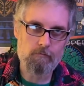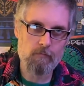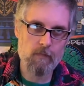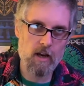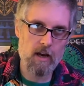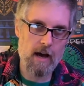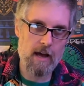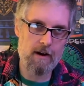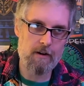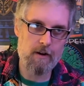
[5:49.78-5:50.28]

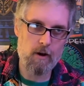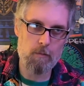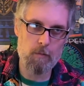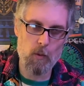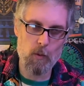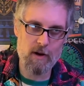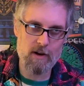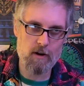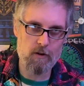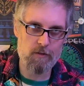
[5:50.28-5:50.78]
I don't know,
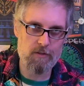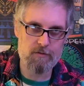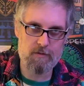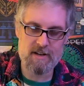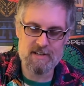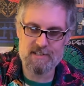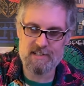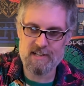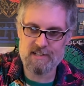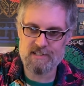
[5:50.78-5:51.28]

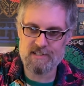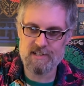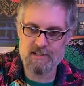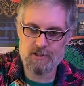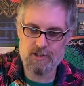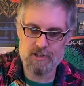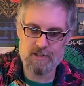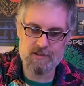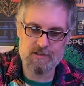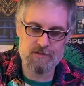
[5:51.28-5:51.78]
0.036
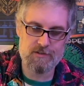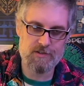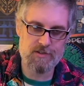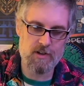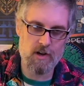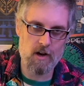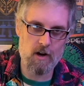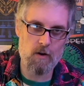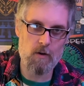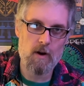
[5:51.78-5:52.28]
inches or
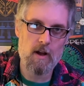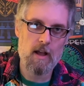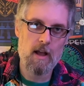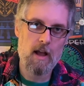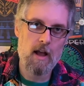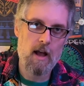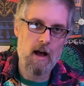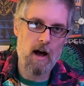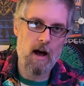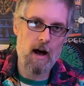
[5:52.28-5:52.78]
so
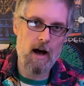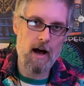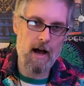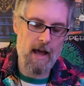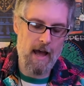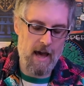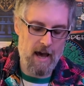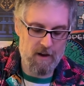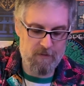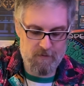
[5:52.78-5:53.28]

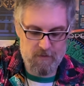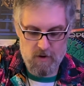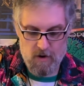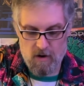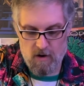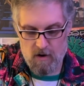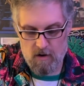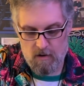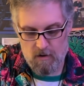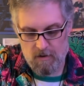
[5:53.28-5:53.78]

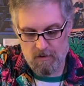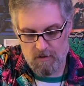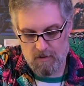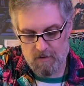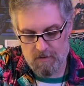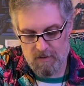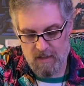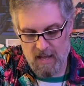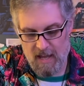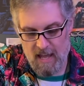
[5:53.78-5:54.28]
after
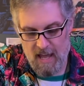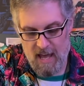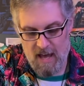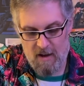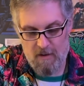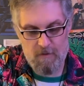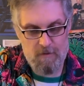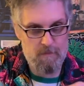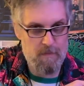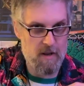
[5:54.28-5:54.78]
they
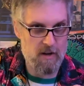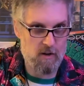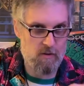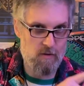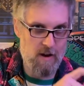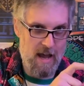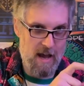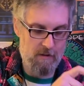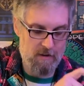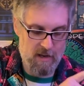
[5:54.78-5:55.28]
have been
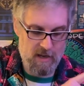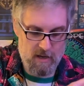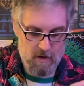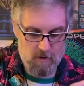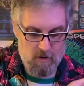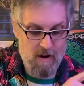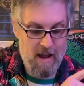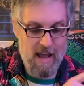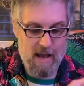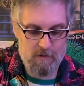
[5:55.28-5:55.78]
crowned,
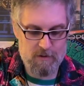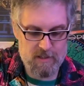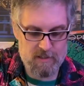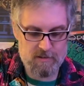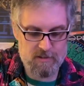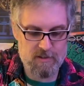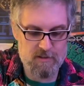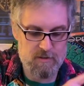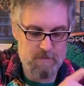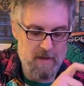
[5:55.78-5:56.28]

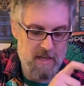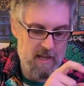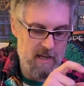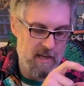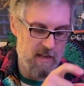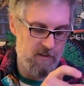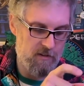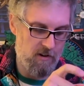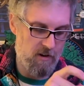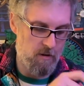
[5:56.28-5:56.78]

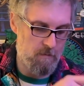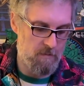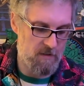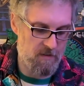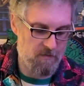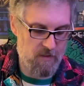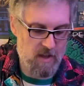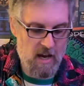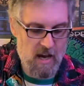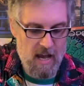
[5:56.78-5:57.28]
in terms
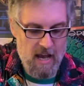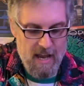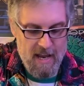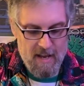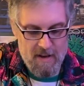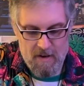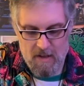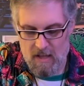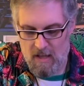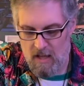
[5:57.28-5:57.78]
of the
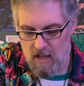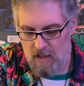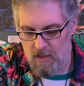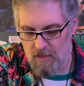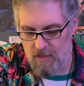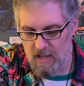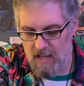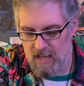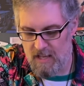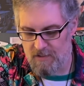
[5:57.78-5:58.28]
height.
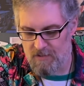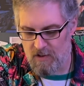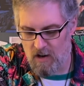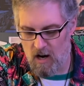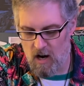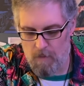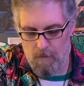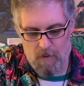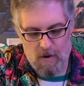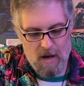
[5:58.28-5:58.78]
These
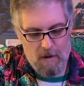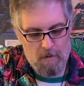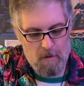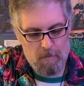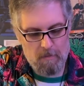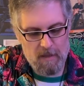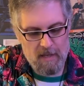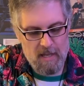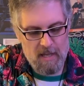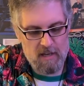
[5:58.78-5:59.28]
are
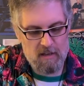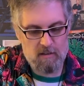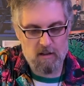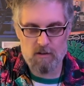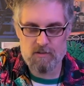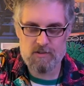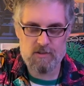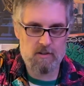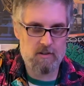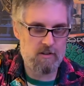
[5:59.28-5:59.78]
probably
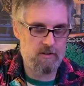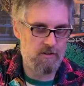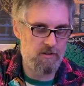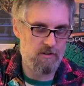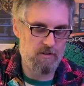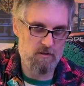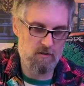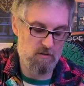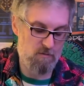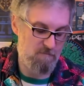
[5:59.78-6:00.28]
closer
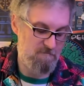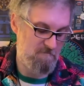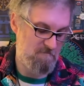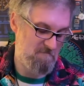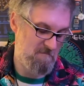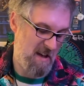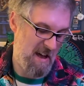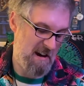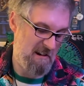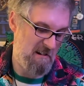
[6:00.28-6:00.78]
to,
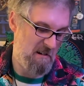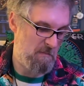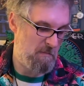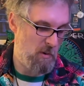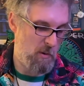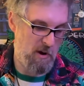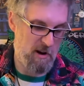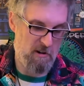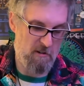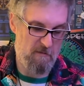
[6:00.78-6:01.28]
I don't know,
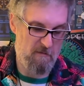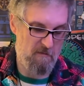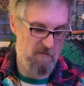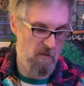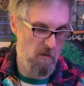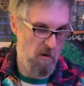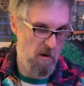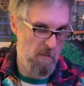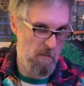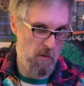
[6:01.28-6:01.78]

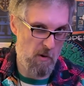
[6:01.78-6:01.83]
0.04,